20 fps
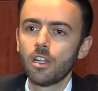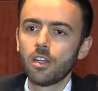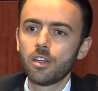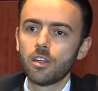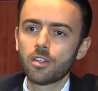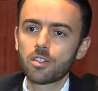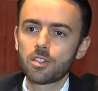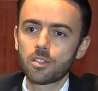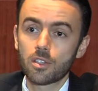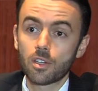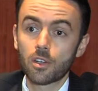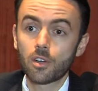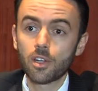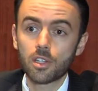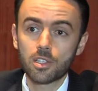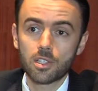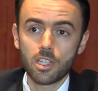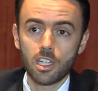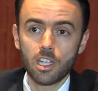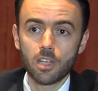this is
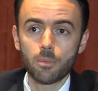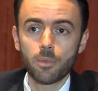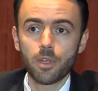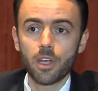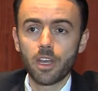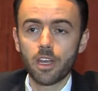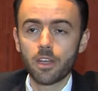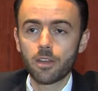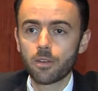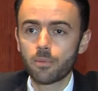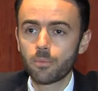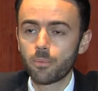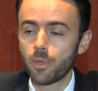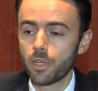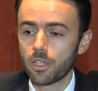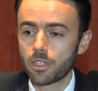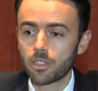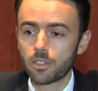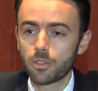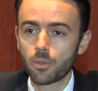across EMEA,
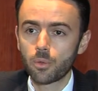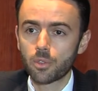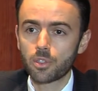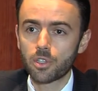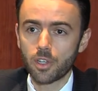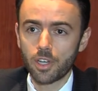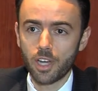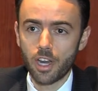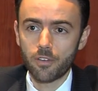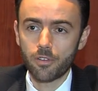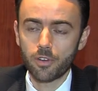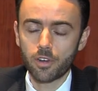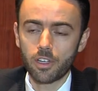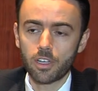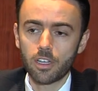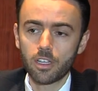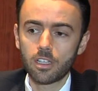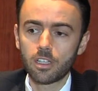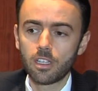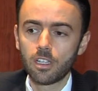but also in
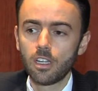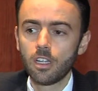Africa.